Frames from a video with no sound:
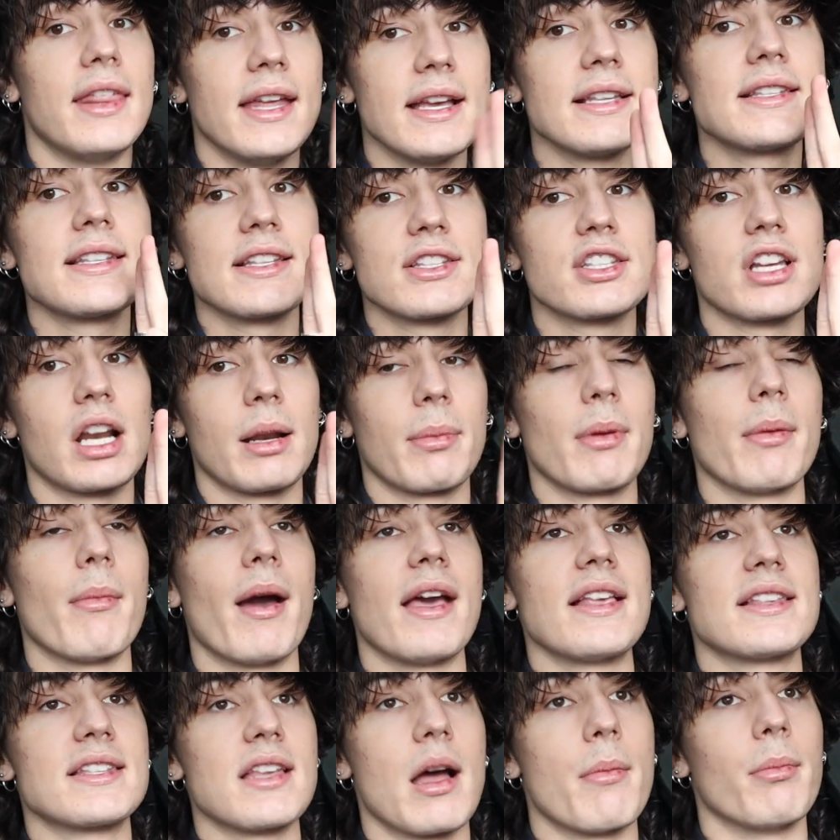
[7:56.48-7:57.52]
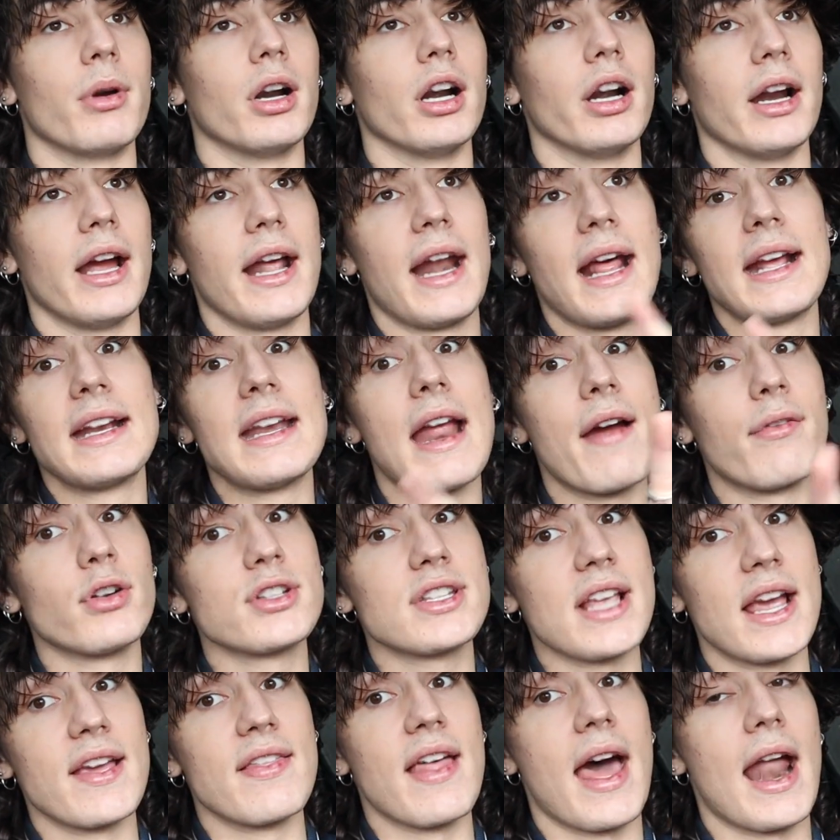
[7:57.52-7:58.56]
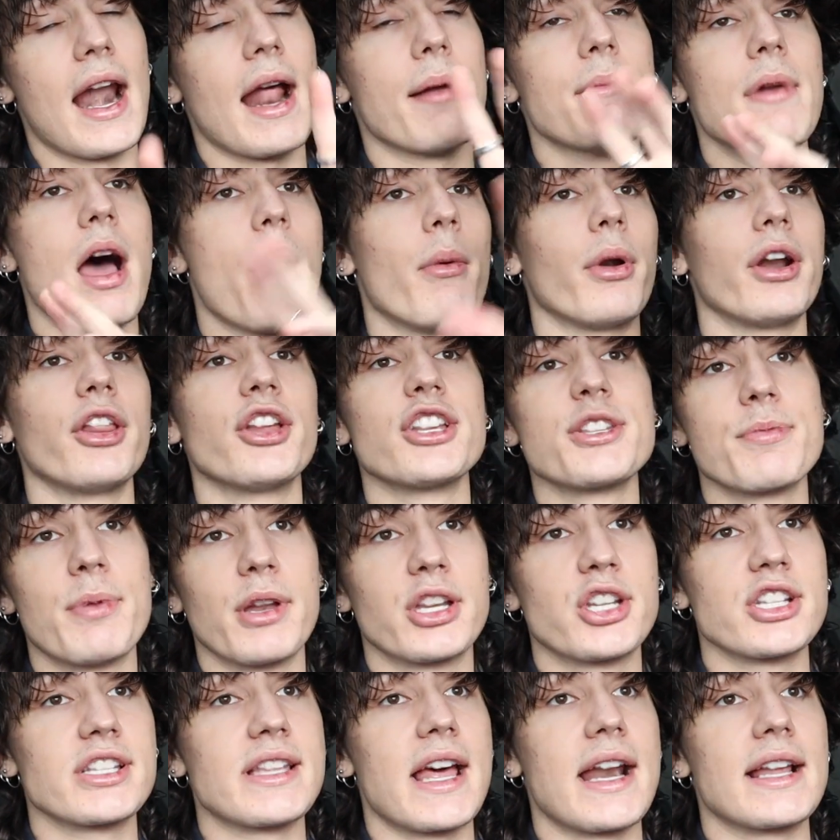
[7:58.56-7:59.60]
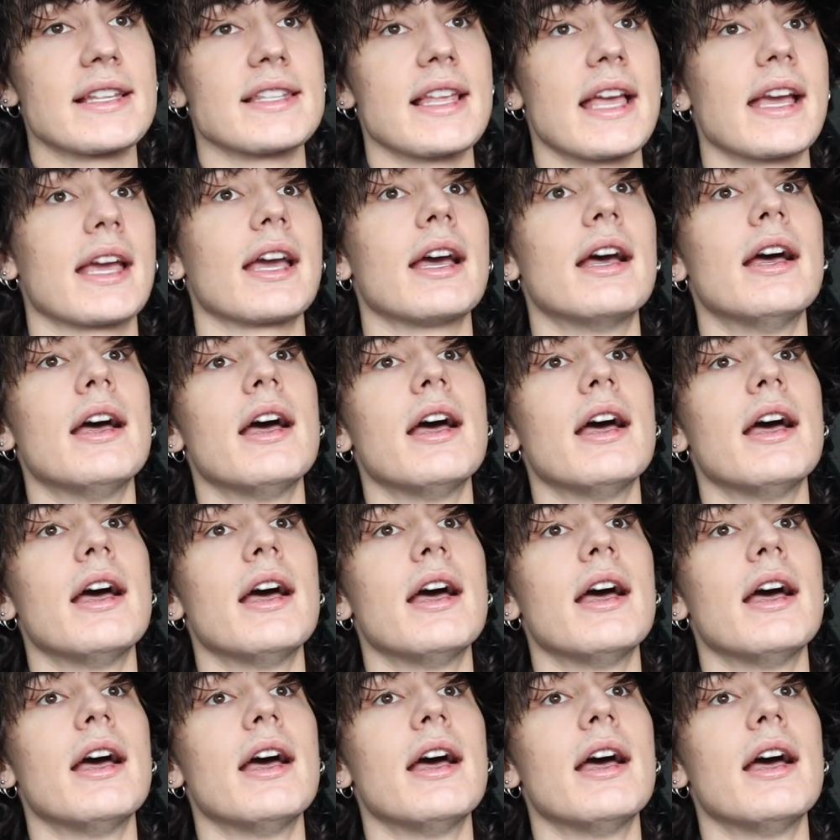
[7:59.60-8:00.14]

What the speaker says: This is going to be my summer. And I never say that. I'm not one of those bitches that is like,